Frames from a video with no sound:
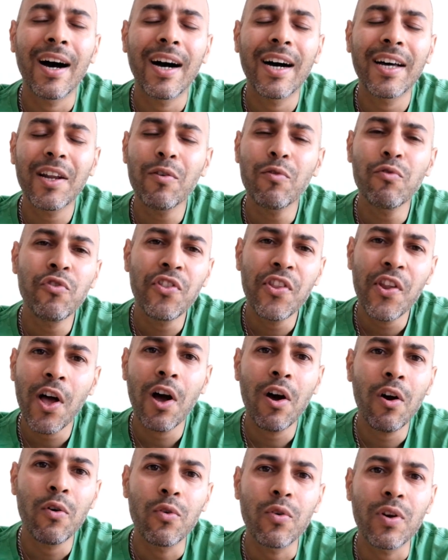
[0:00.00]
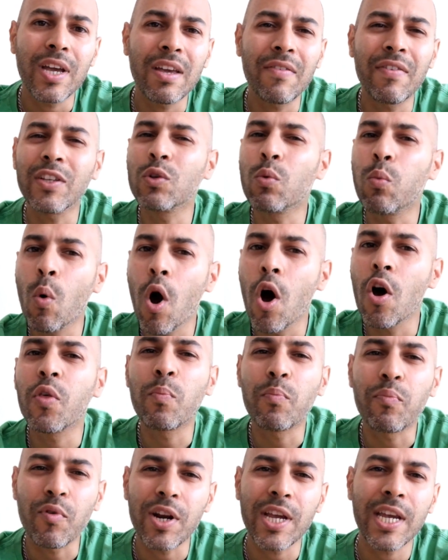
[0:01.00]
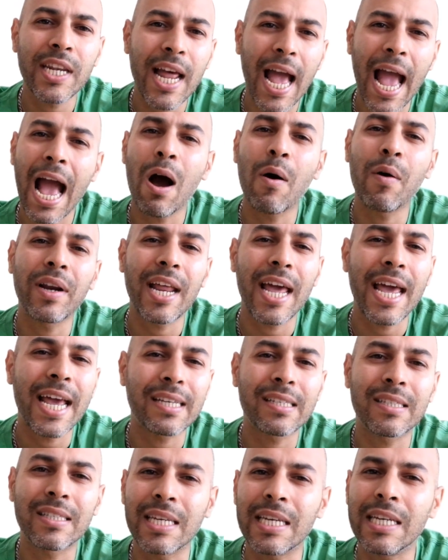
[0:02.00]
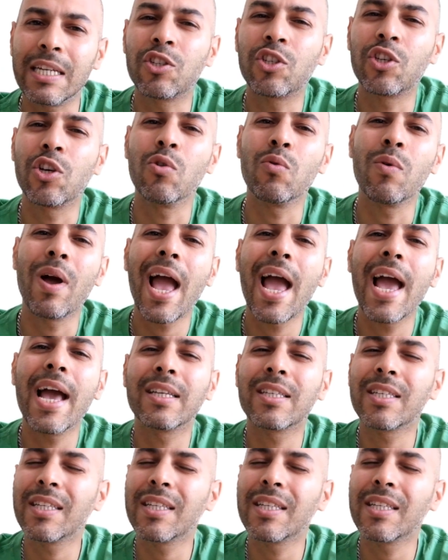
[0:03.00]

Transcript: I don't know if it's worth bringing out an X-T2s.